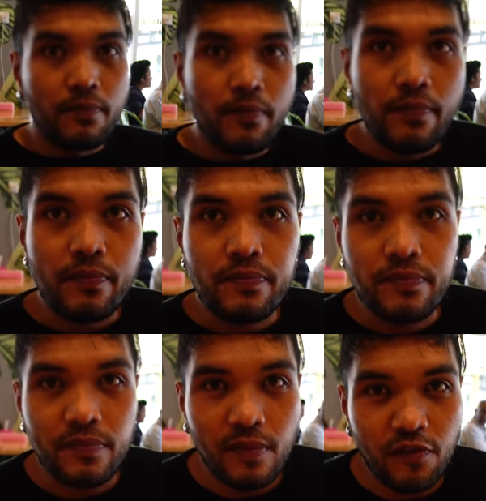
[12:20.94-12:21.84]
How was the food?
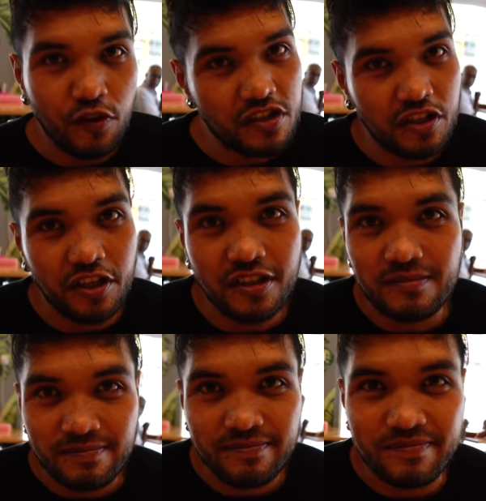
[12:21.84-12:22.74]
Food's
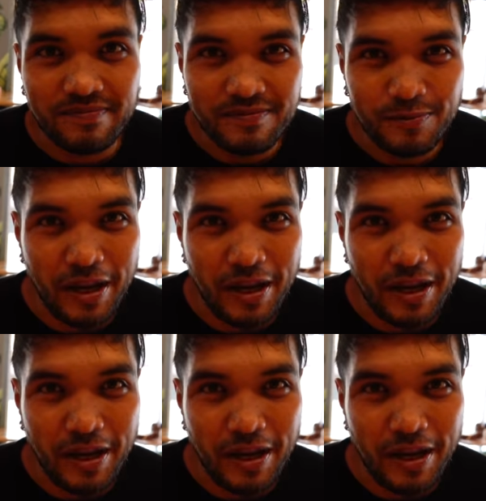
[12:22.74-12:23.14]
good. Food's good?